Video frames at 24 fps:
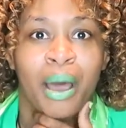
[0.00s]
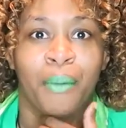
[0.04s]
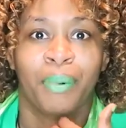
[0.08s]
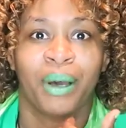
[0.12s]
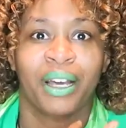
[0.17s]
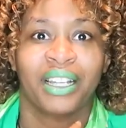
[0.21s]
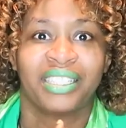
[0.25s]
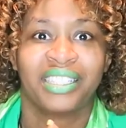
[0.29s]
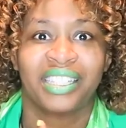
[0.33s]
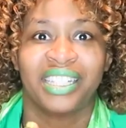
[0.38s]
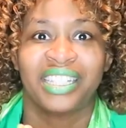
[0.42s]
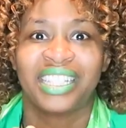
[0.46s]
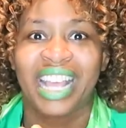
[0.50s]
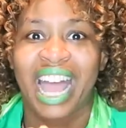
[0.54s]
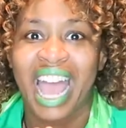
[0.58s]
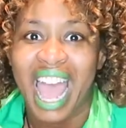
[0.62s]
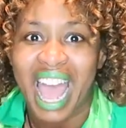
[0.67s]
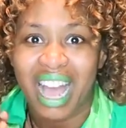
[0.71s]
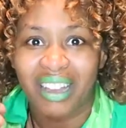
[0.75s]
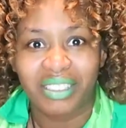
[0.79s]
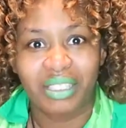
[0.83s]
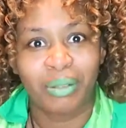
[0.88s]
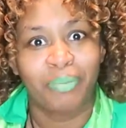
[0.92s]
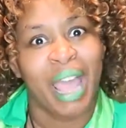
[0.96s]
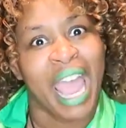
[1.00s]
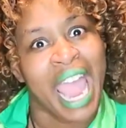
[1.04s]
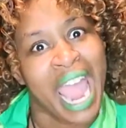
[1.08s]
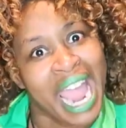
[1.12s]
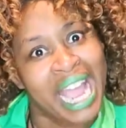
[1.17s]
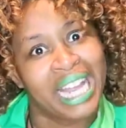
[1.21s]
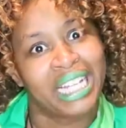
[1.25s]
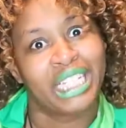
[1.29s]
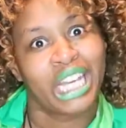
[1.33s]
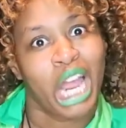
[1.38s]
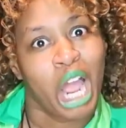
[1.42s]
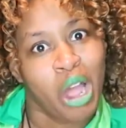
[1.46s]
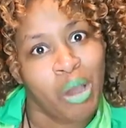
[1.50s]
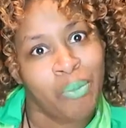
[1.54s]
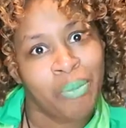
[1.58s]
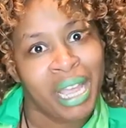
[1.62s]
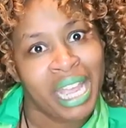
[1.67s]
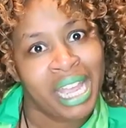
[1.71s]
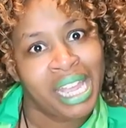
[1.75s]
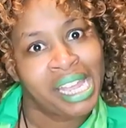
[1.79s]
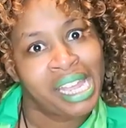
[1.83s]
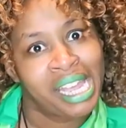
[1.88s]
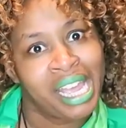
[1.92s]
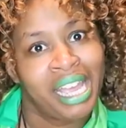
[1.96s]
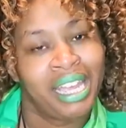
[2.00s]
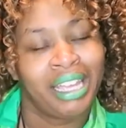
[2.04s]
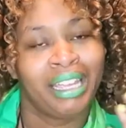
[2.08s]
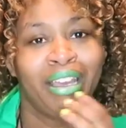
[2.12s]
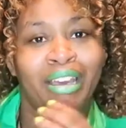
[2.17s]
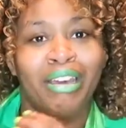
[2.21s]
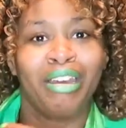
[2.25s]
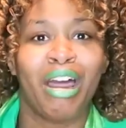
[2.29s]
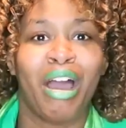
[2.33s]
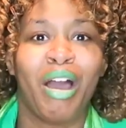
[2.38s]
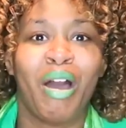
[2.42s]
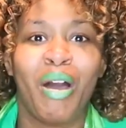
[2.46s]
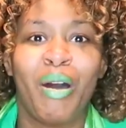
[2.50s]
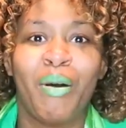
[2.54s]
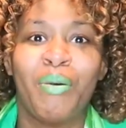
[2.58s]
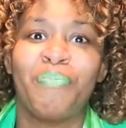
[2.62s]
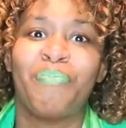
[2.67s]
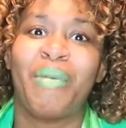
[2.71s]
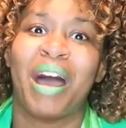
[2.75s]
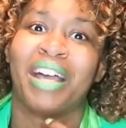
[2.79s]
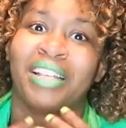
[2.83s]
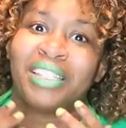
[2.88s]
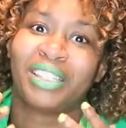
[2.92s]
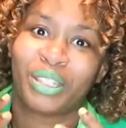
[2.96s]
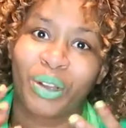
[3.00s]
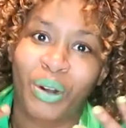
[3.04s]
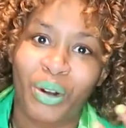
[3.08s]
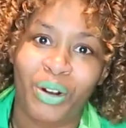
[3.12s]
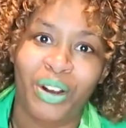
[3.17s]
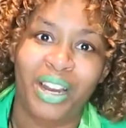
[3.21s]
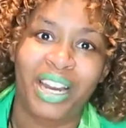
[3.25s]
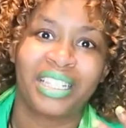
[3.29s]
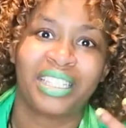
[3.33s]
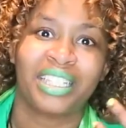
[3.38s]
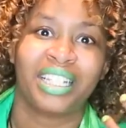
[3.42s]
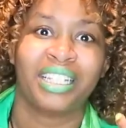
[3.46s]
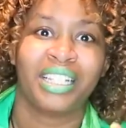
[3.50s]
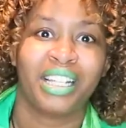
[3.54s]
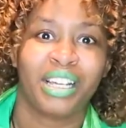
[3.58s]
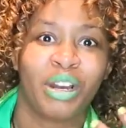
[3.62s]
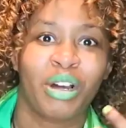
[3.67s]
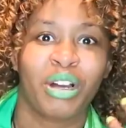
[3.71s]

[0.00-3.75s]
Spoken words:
but since I have some age on me, you know, my story is